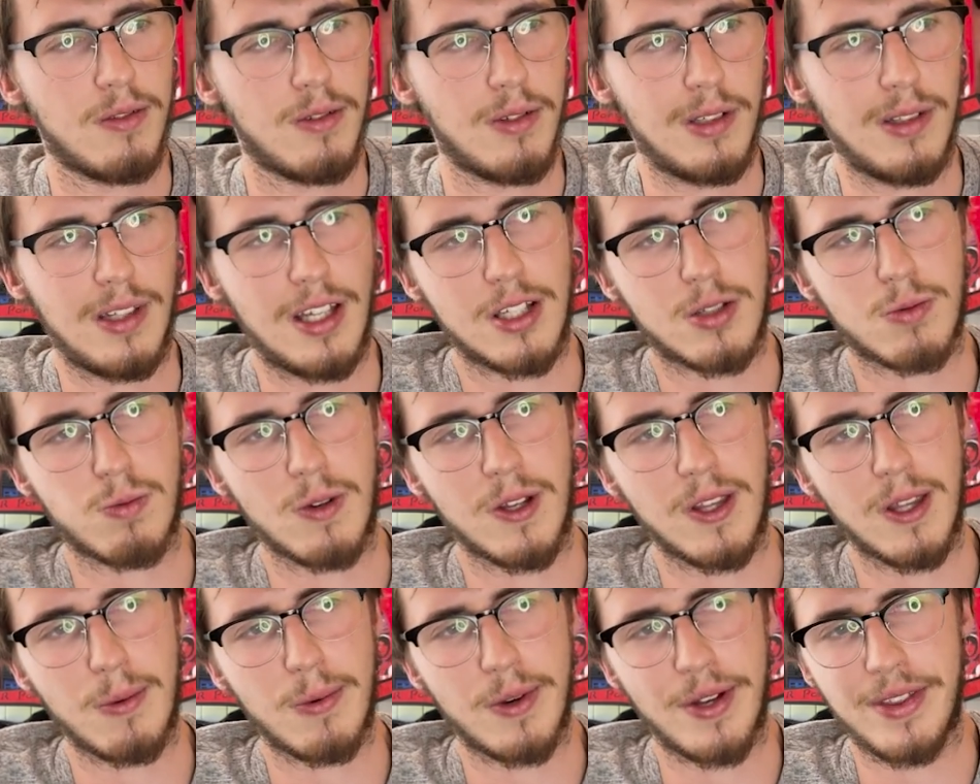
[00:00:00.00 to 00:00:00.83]
That's
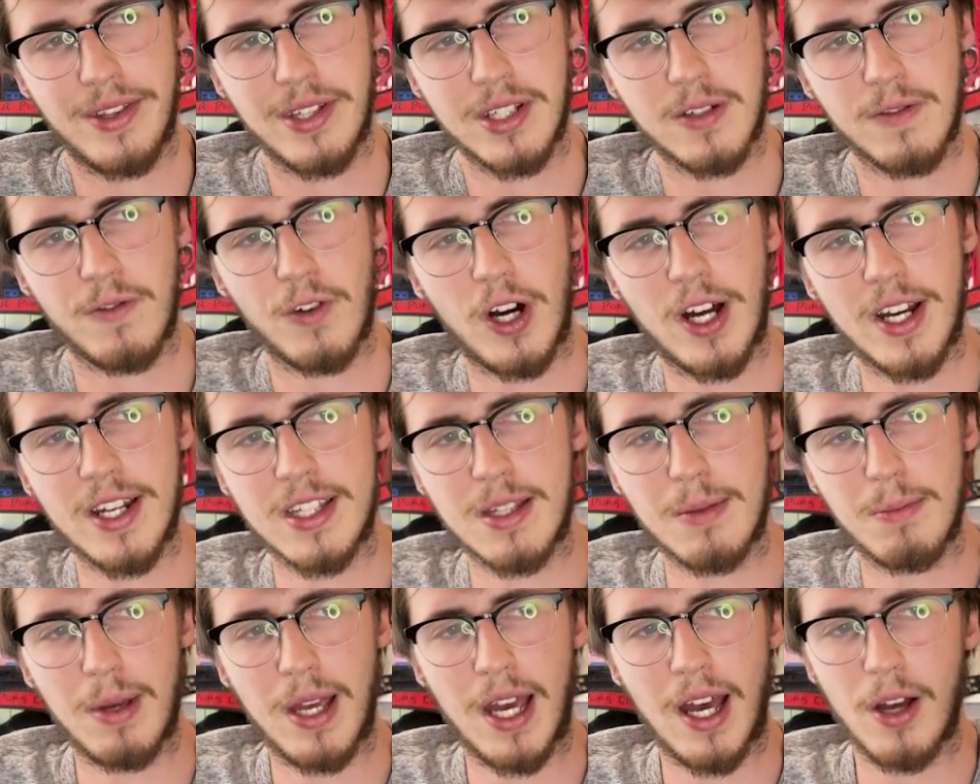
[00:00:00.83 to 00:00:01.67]
really what this fight is
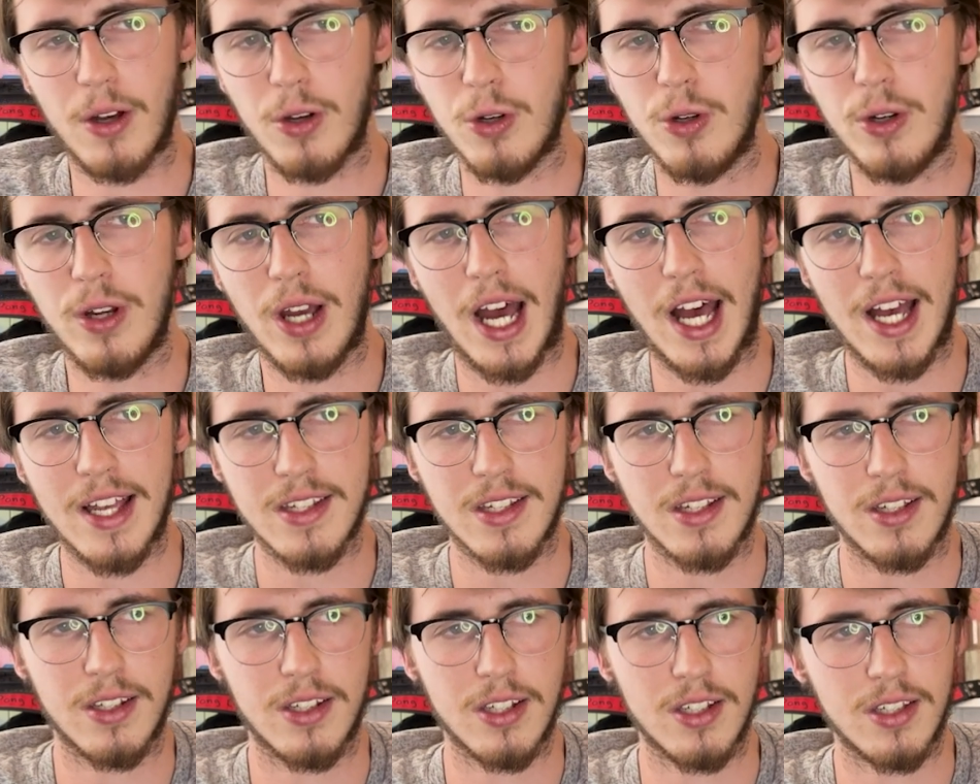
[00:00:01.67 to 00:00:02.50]
about. Who has
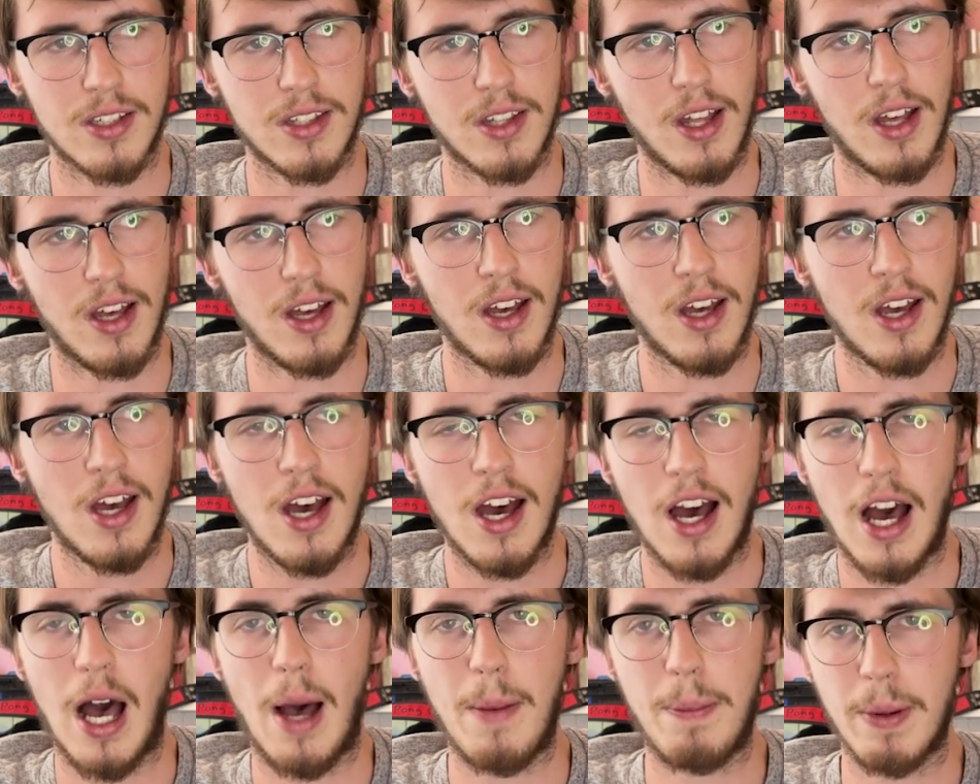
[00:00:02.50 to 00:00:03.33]
it? Does the
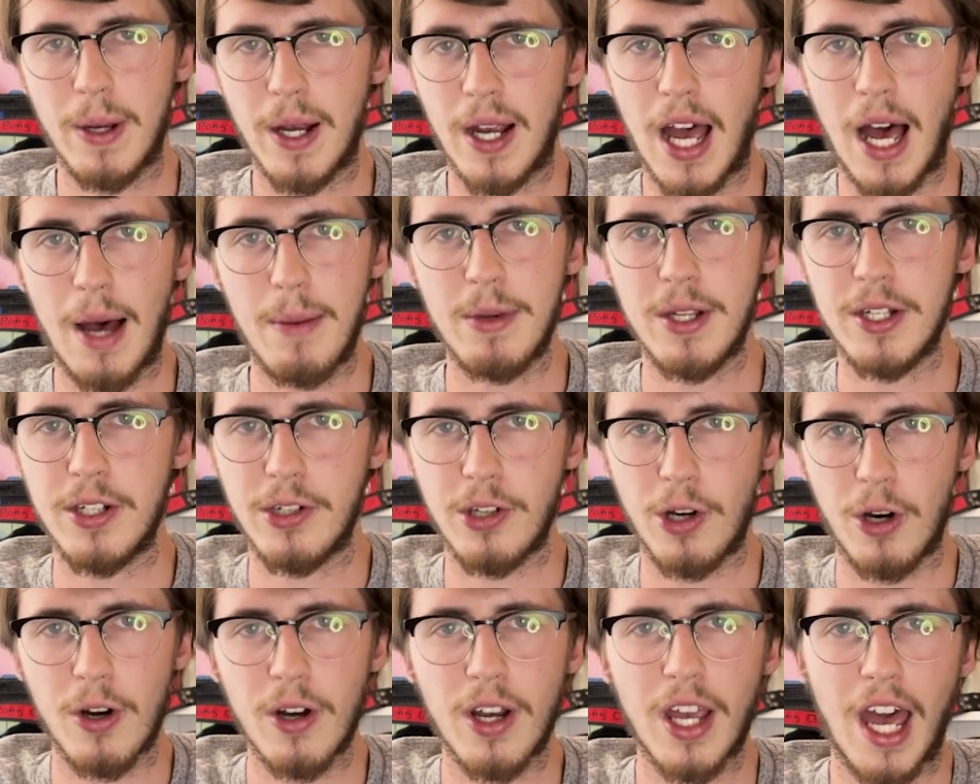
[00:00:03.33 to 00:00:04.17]
up-and-coming
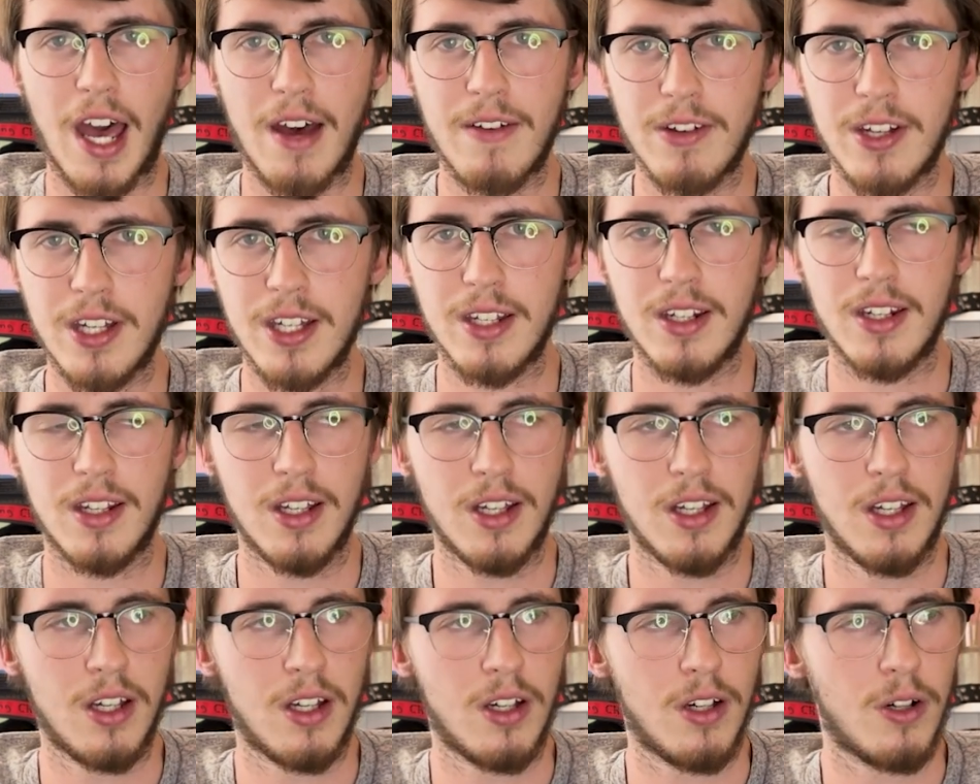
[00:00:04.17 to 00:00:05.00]
dog have it?
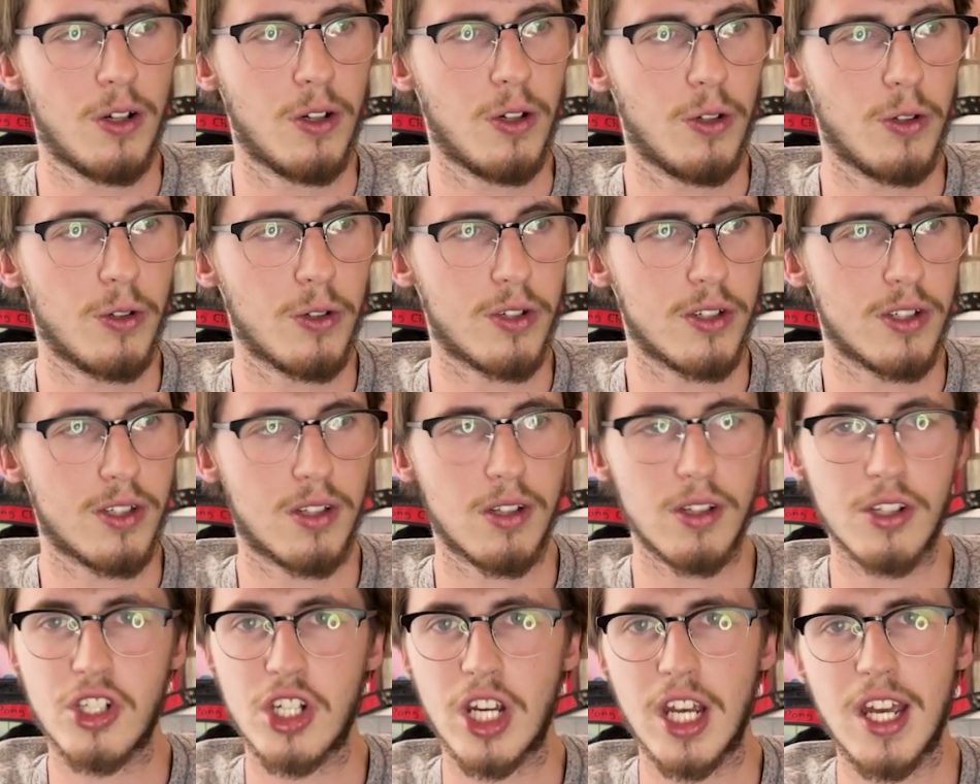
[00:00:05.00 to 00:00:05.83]
Or does
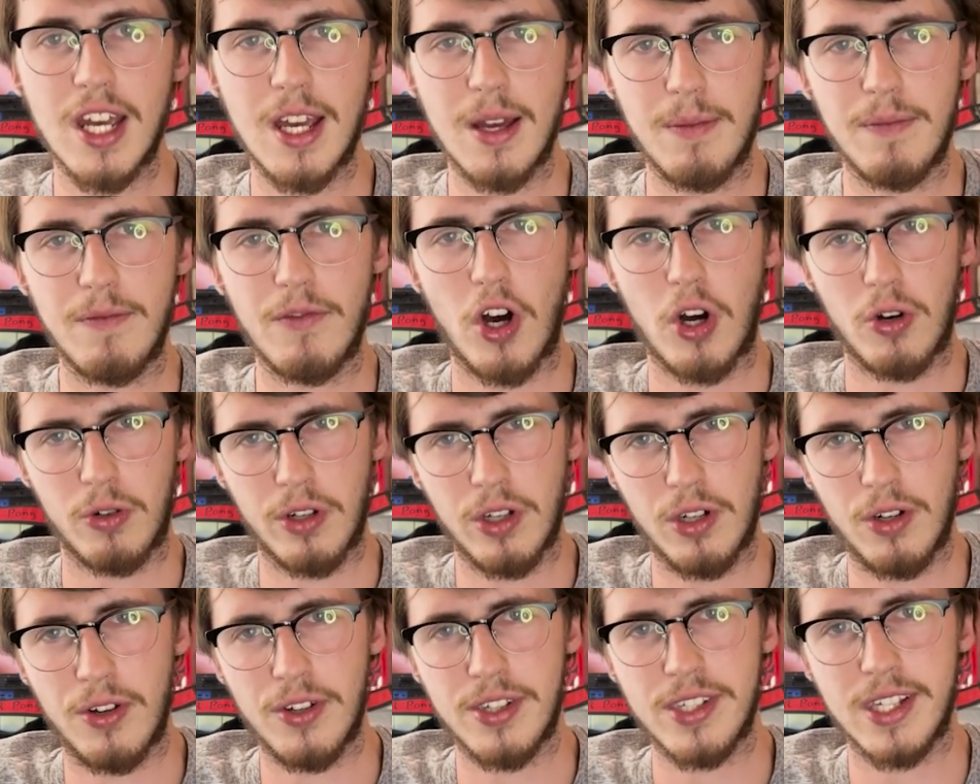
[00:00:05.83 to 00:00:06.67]
the champ,
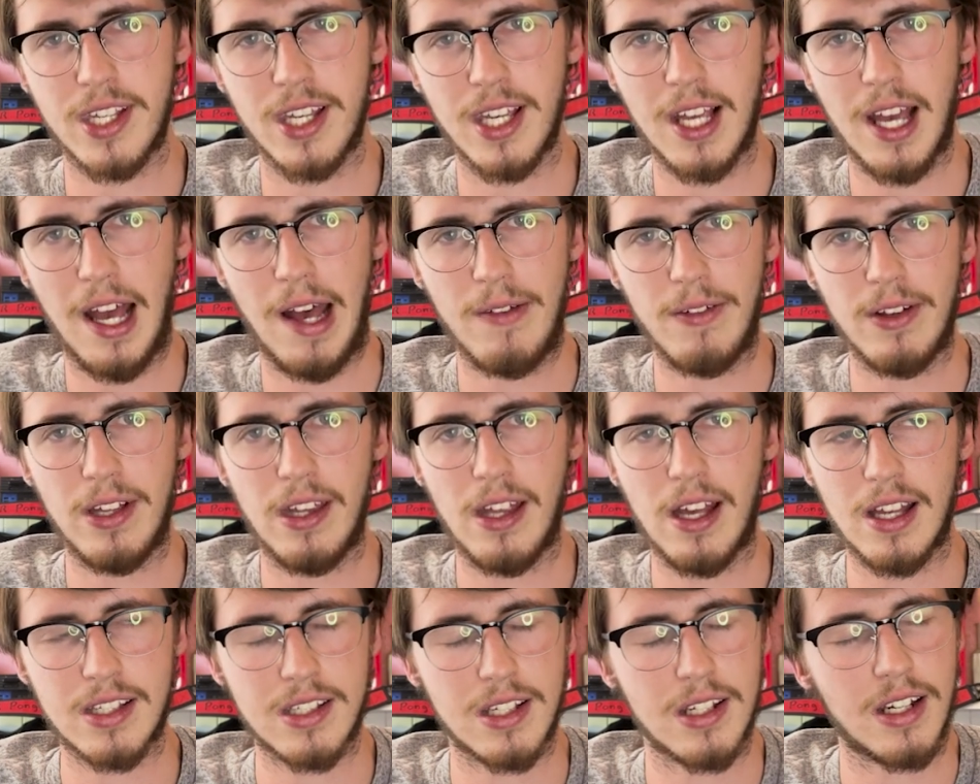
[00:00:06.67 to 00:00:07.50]
Volkanovski, have it?
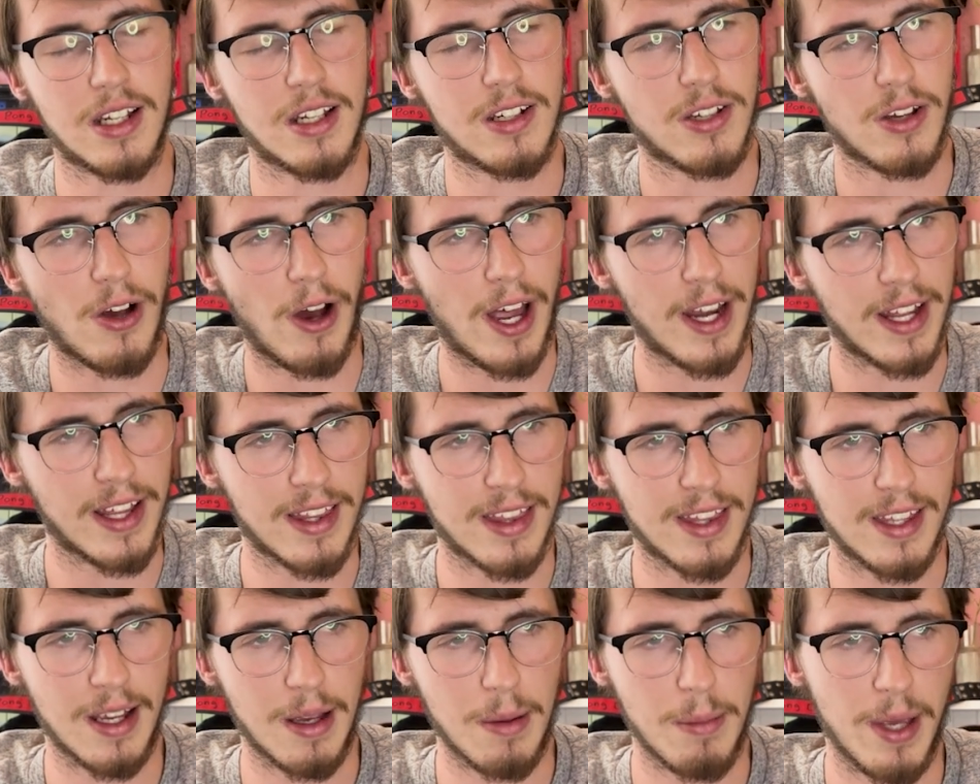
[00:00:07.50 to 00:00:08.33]
That's an exciting
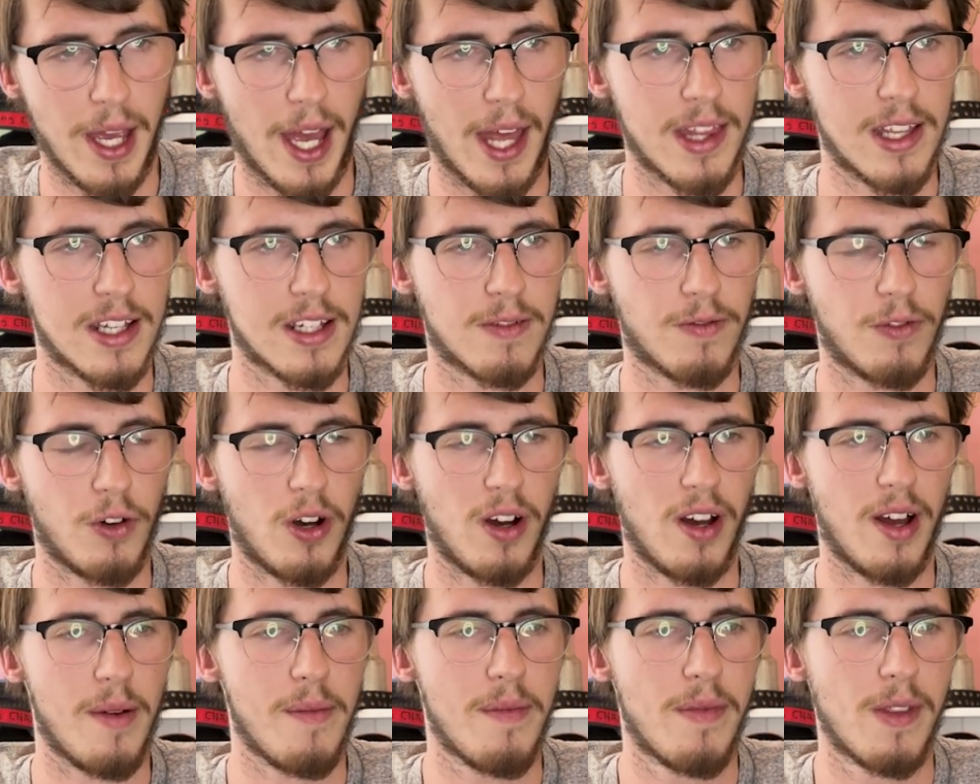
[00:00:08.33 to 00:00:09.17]
thing about this
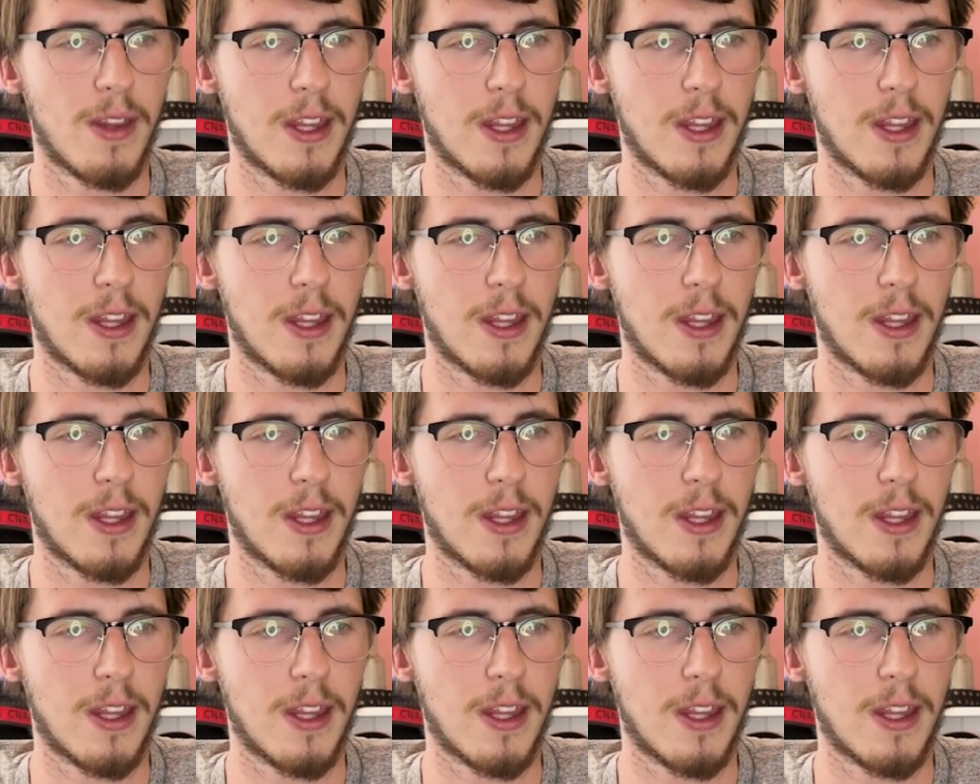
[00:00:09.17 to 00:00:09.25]
fight.